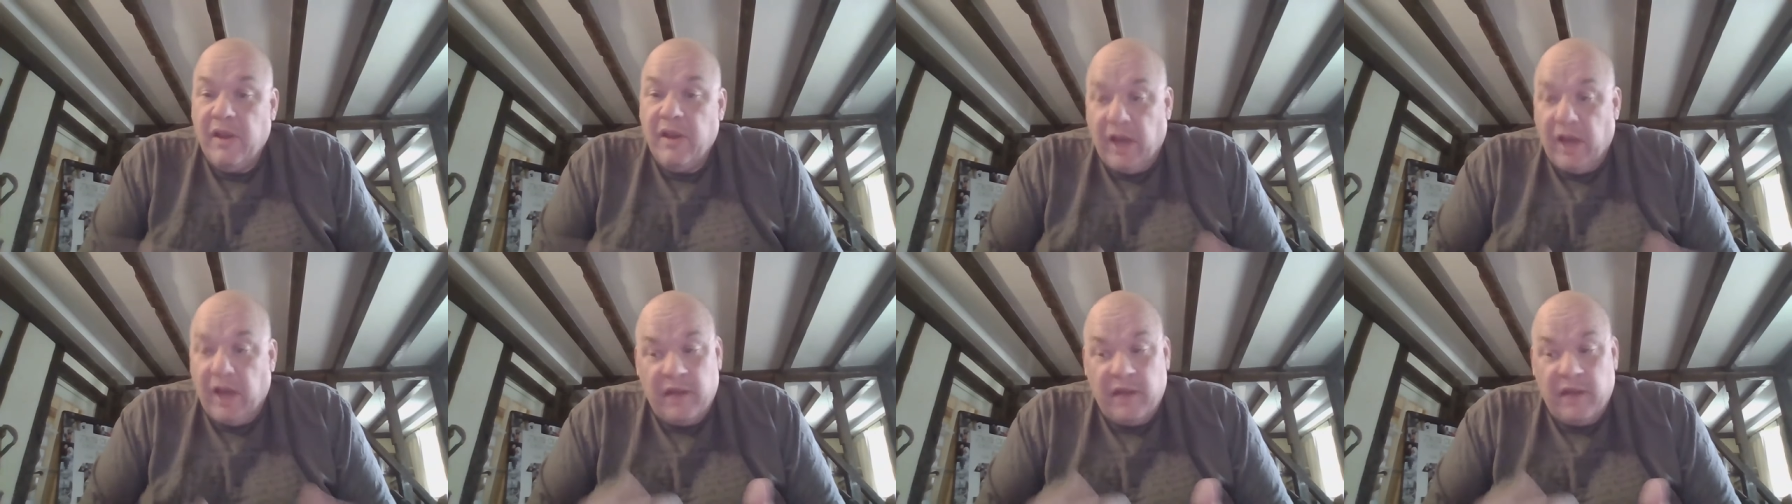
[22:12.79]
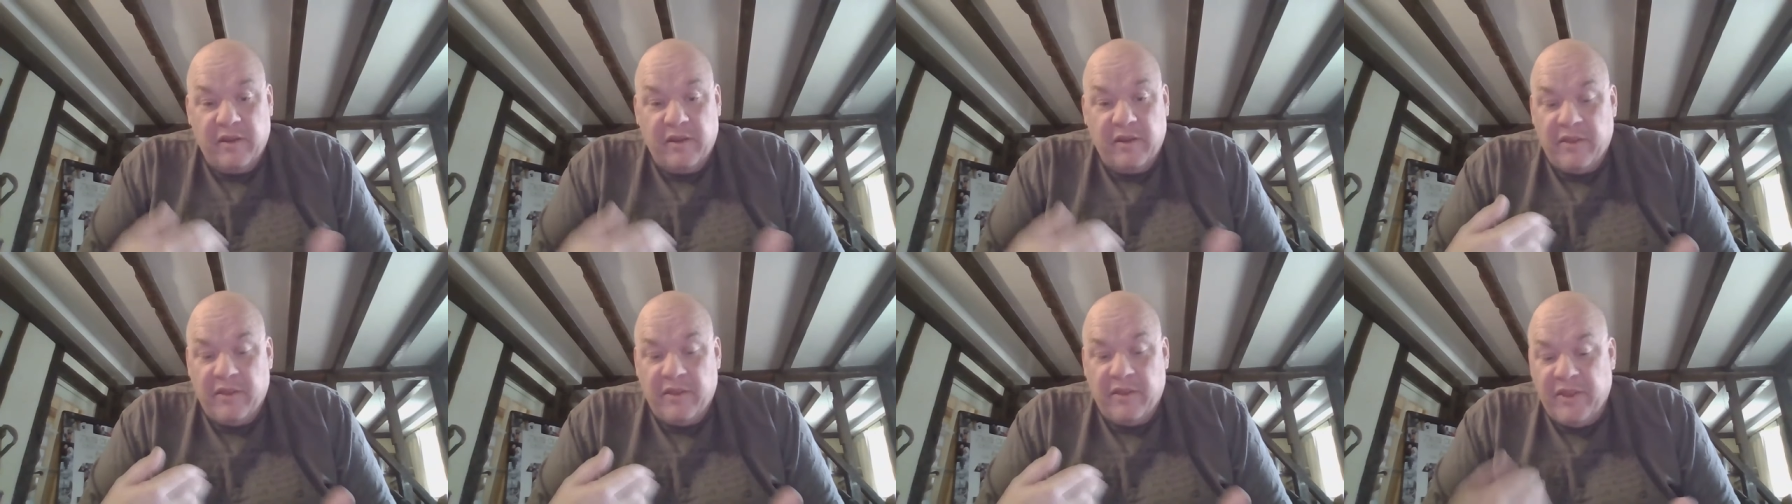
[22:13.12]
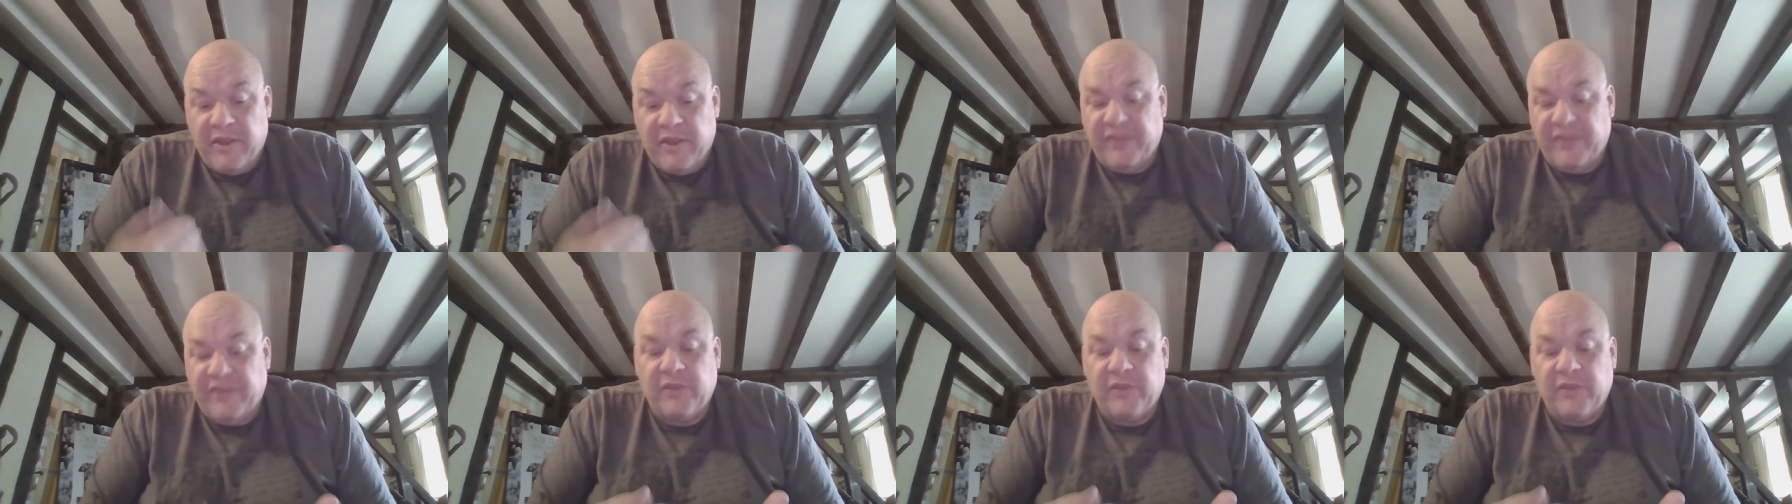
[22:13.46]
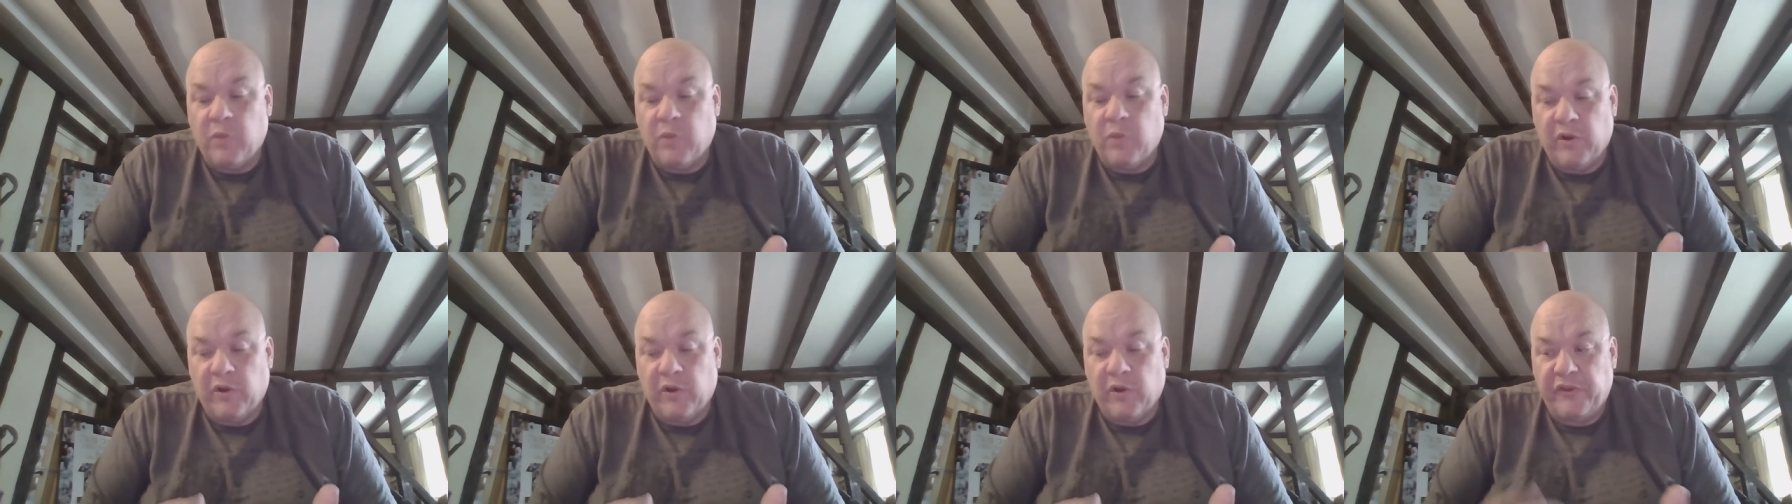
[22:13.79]
And this is
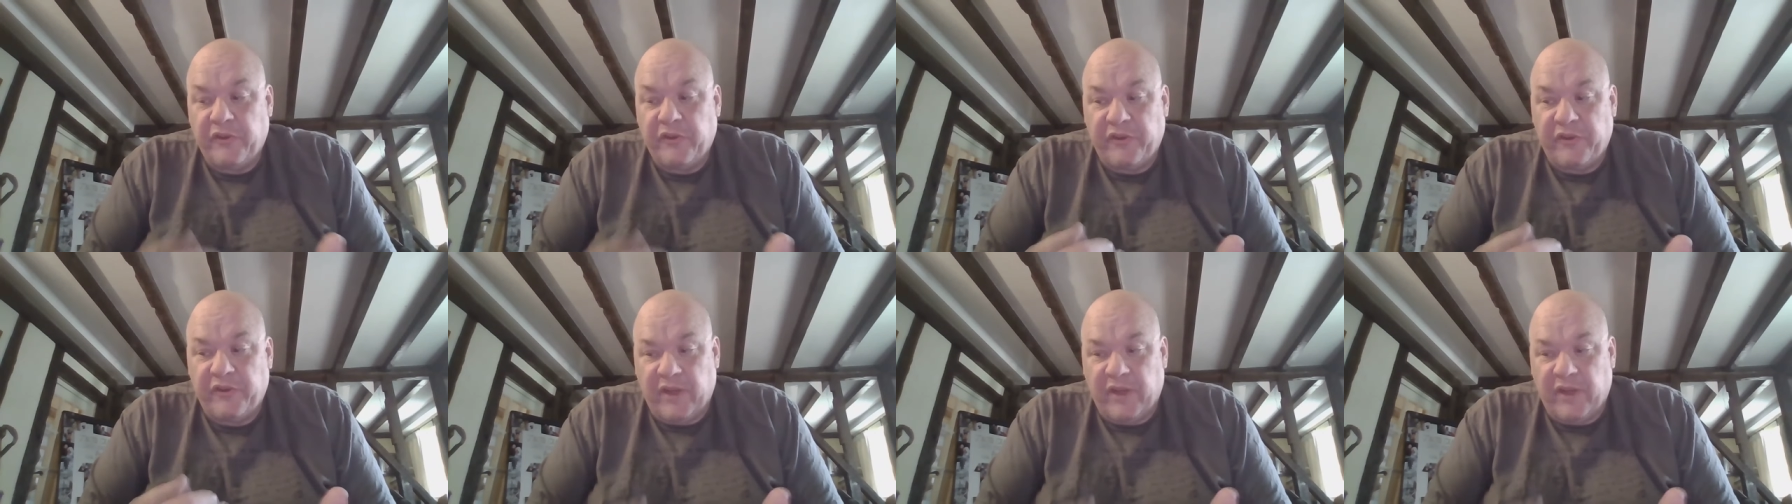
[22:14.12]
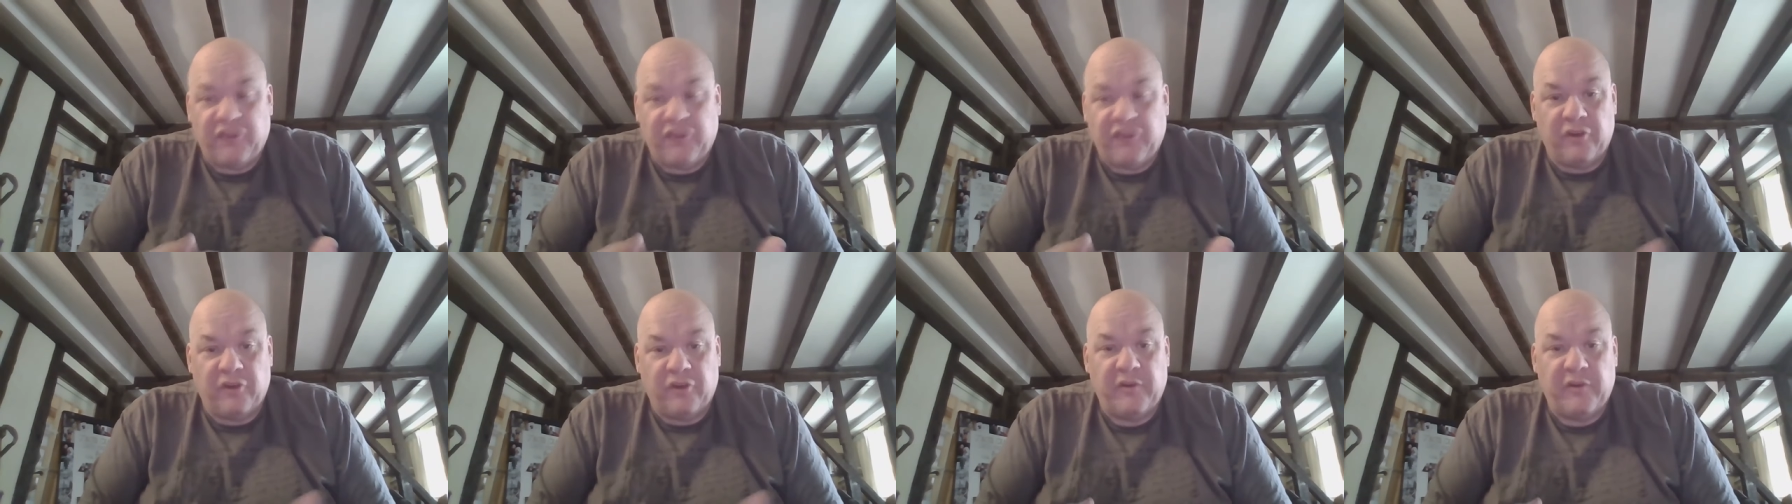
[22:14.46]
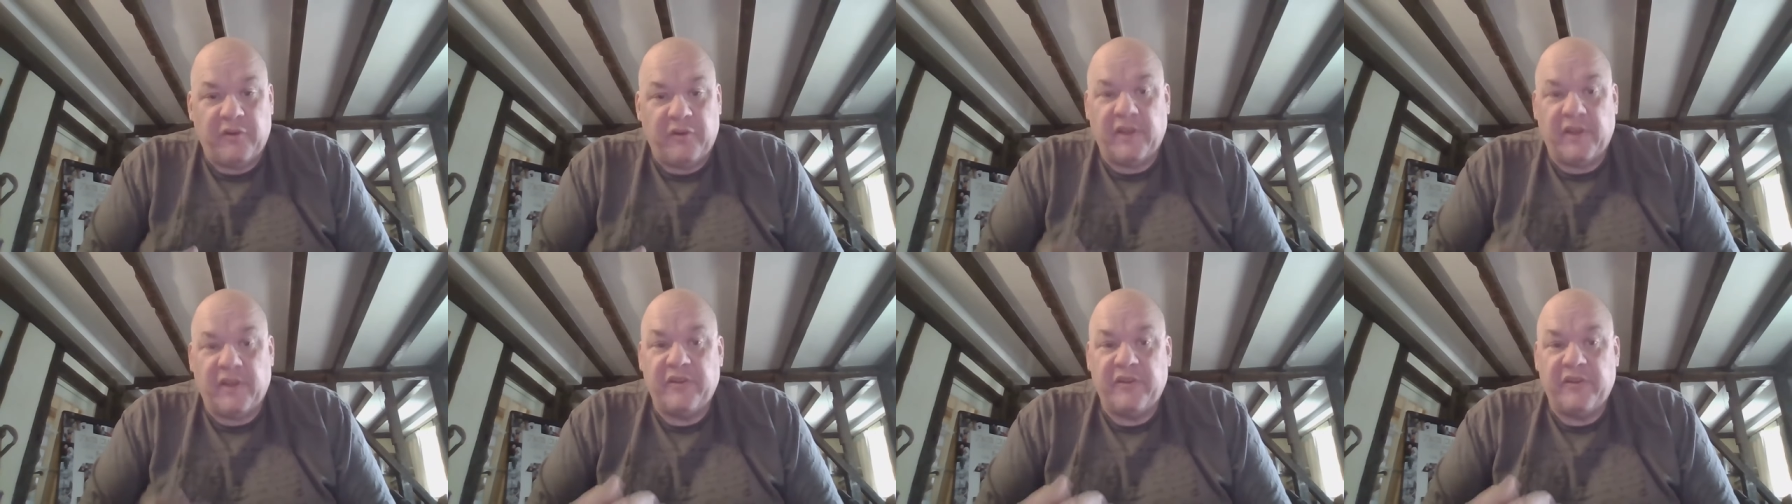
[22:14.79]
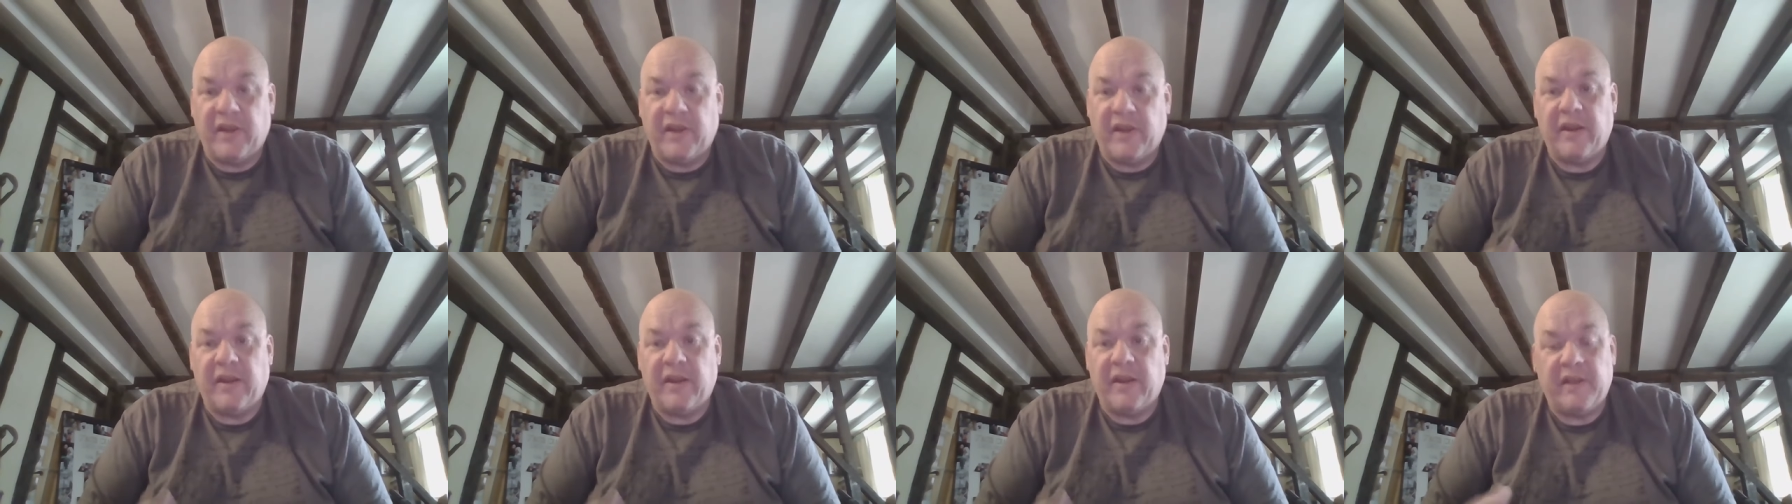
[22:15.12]
what stick shooting has done.